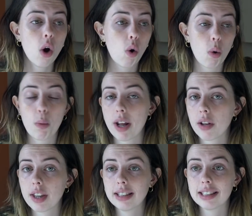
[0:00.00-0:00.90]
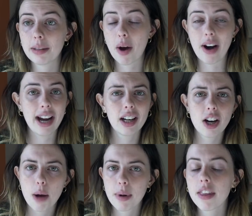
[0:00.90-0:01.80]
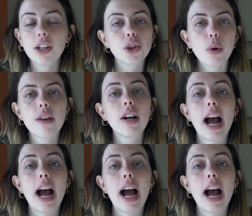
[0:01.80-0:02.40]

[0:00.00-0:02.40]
or whether this is about economic things or whatever.